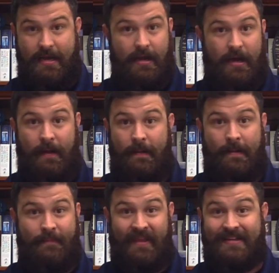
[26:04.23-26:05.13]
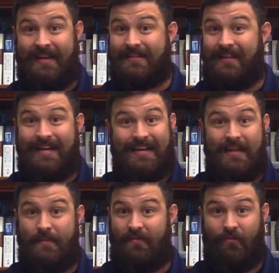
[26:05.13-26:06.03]
uh, it takes a lot to
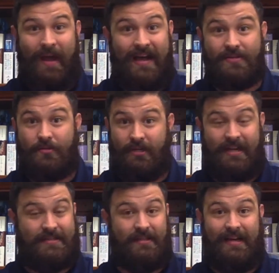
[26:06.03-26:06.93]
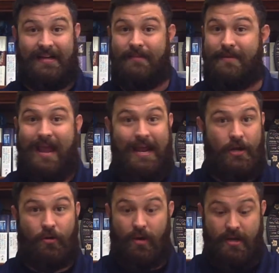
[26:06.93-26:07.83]
get me frazzled. It takes a lot to get me
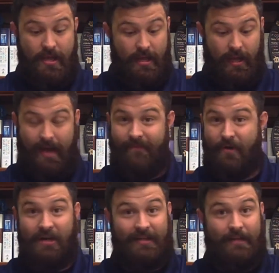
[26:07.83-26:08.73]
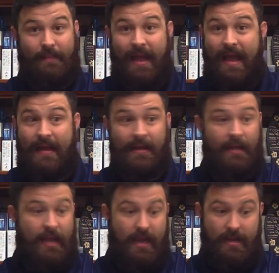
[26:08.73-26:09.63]
angry. I'm very laid back,
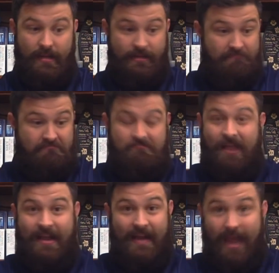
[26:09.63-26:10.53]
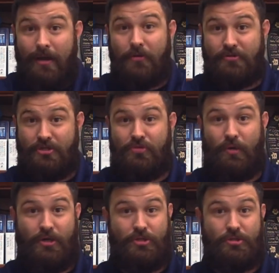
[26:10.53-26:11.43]
and I can handle
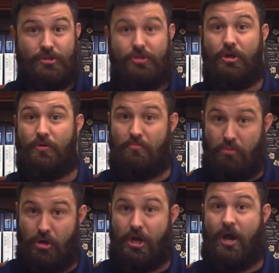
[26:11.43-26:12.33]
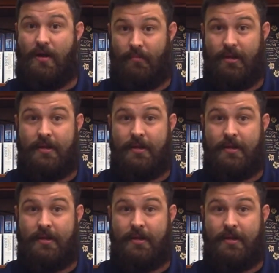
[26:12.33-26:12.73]
situations, you know, pretty calmly.